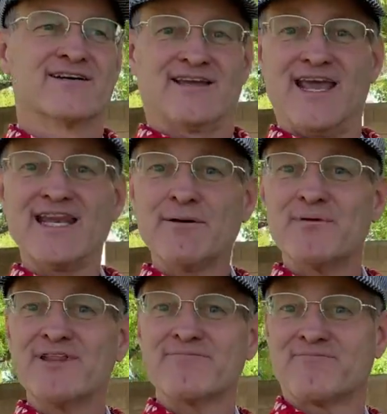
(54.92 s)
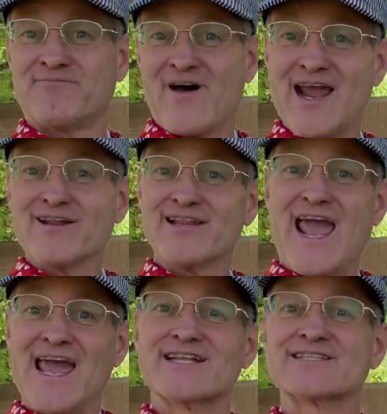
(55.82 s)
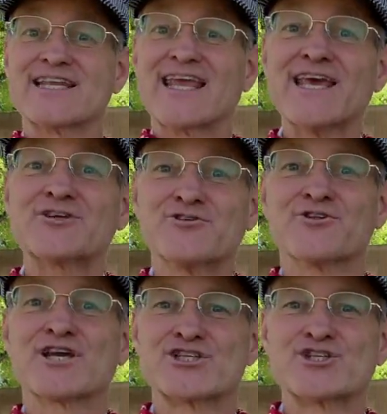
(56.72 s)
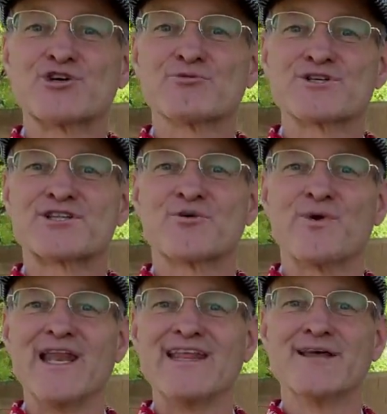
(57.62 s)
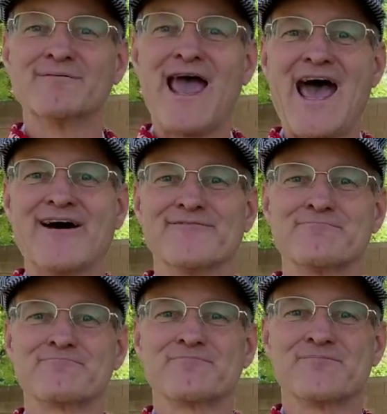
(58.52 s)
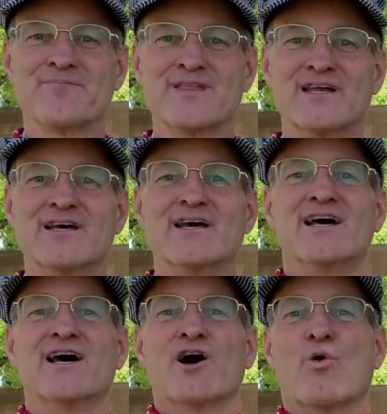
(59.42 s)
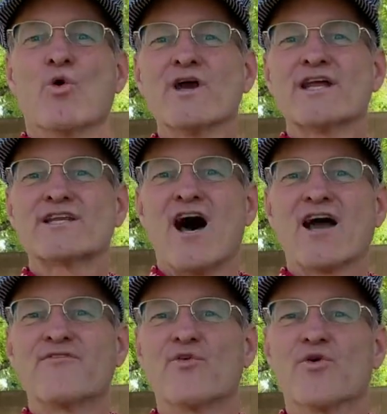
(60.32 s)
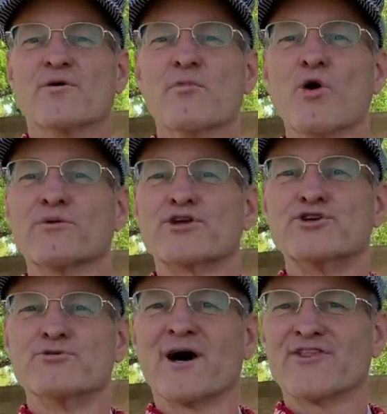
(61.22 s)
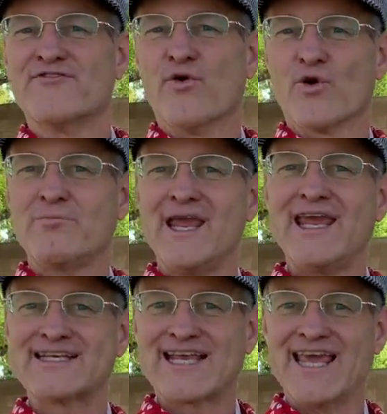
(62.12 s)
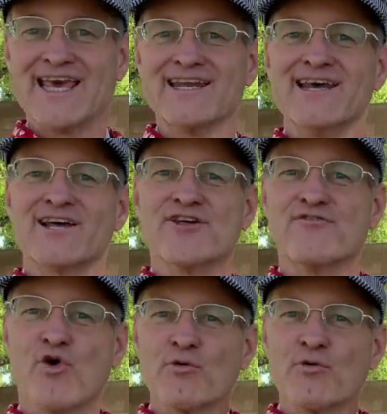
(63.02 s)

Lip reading: end up in the final hands and get to the consumers that we need them to have. We're going to talk for a moment or two about the 4 Ps. Again, the 4